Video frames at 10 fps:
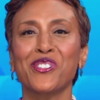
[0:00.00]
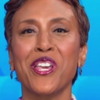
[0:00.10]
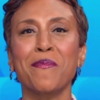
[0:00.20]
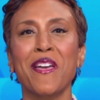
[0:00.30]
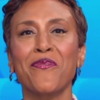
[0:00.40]

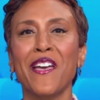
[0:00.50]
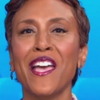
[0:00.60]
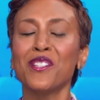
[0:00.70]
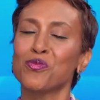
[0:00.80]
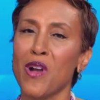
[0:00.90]
GMA
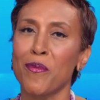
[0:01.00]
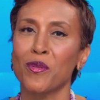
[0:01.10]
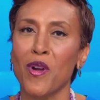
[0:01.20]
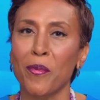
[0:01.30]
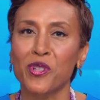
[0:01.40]
fans. Robin
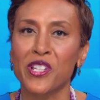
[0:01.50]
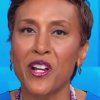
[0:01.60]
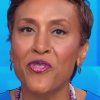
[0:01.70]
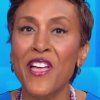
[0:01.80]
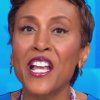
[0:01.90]
Roberts
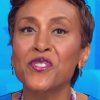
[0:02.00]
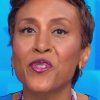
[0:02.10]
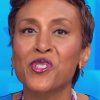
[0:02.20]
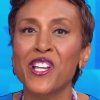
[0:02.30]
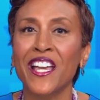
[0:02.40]
here. Thanks for
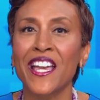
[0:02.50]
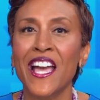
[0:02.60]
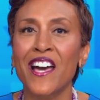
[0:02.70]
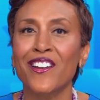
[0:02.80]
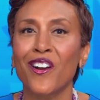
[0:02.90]
checking
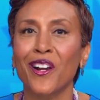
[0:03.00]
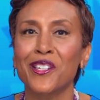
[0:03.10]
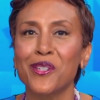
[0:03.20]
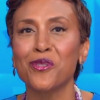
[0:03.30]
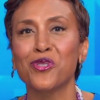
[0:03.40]
out our
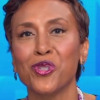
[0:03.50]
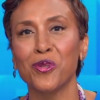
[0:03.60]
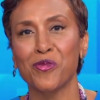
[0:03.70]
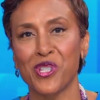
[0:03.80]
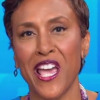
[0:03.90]

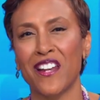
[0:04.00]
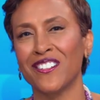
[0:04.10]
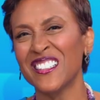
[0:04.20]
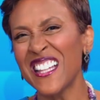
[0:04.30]
YouTube channel.